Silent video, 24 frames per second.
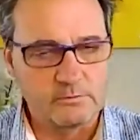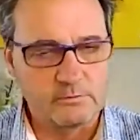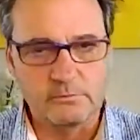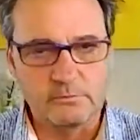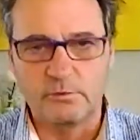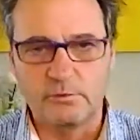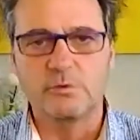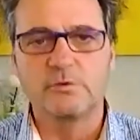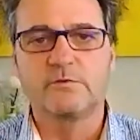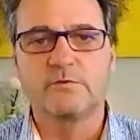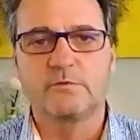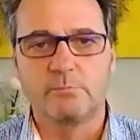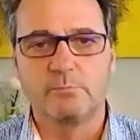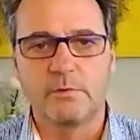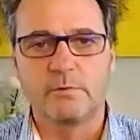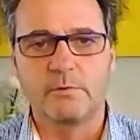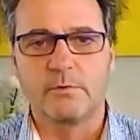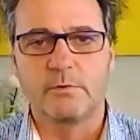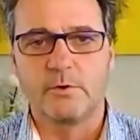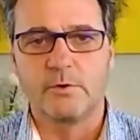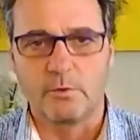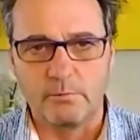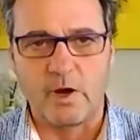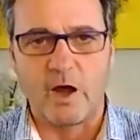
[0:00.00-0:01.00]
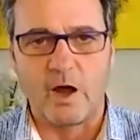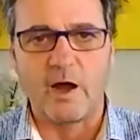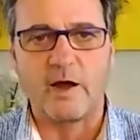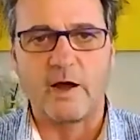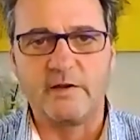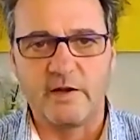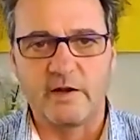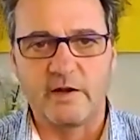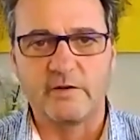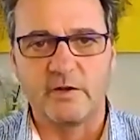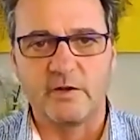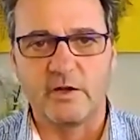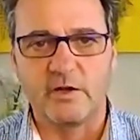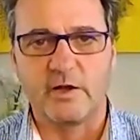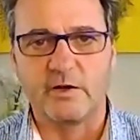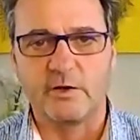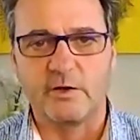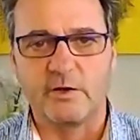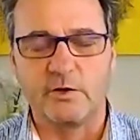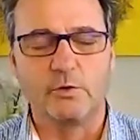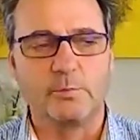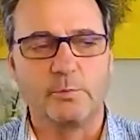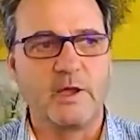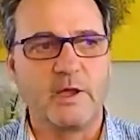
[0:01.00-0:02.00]
good, high dental
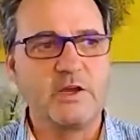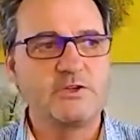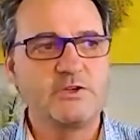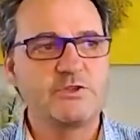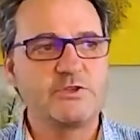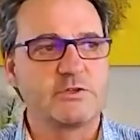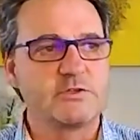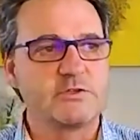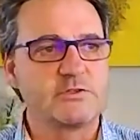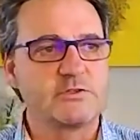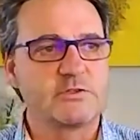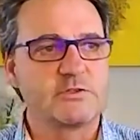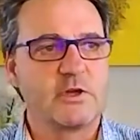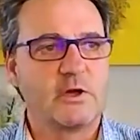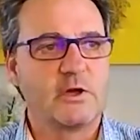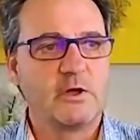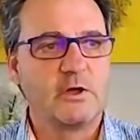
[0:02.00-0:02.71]
IQ patients.